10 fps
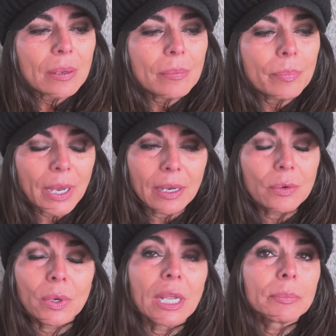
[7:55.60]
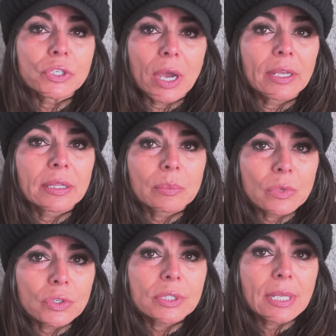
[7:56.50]
But what I'm trying the
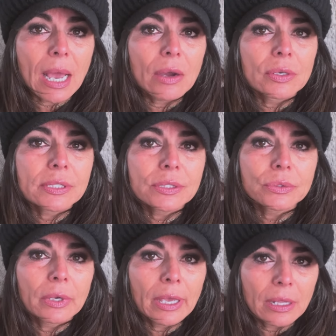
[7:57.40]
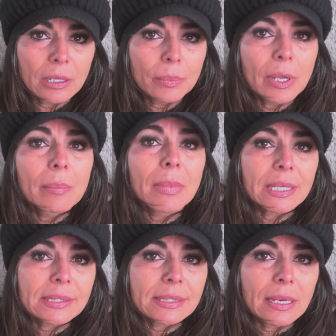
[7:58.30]
most now is to help my
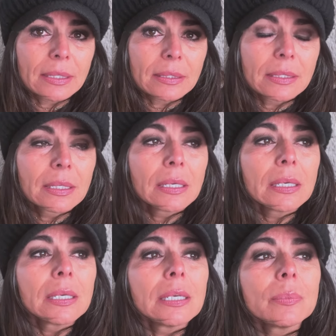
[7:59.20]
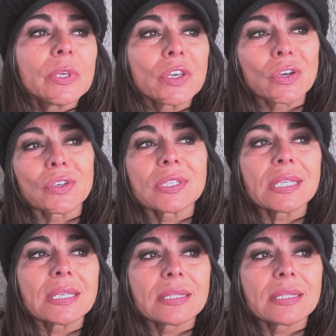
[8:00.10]
son, because he